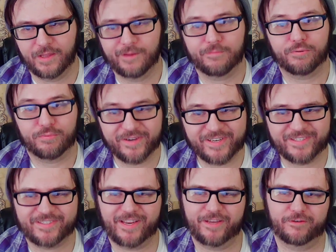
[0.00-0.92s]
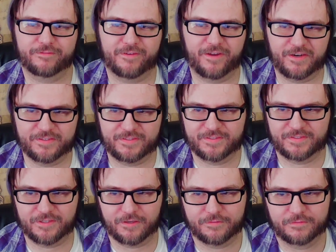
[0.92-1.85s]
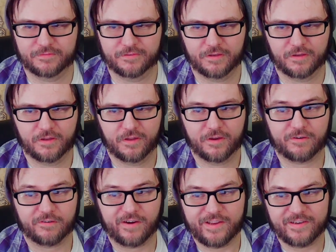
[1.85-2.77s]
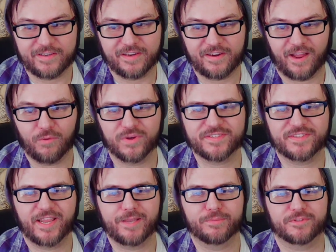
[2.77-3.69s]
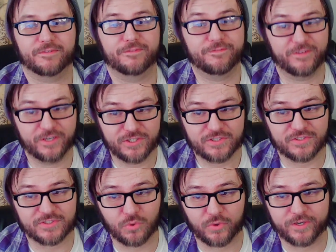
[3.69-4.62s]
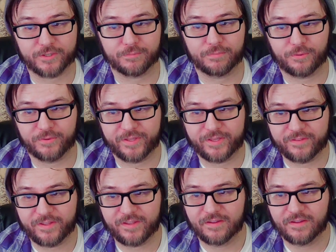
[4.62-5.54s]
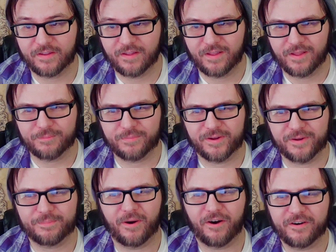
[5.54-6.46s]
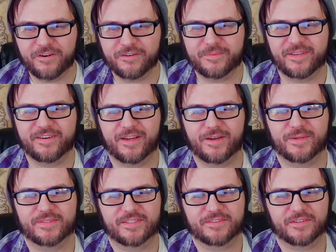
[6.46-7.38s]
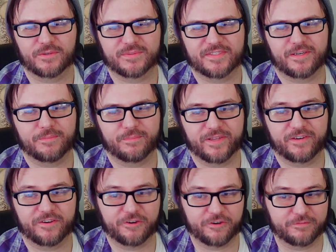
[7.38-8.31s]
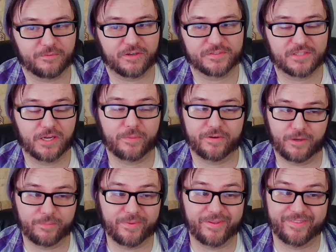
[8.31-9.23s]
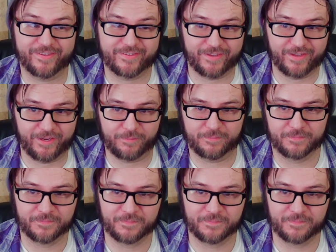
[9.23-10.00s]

Pretty standard fantasy stuff. Granted, I wasn't able to finish the story completely, but part of me doubts that there was any big curveballs coming up in this game.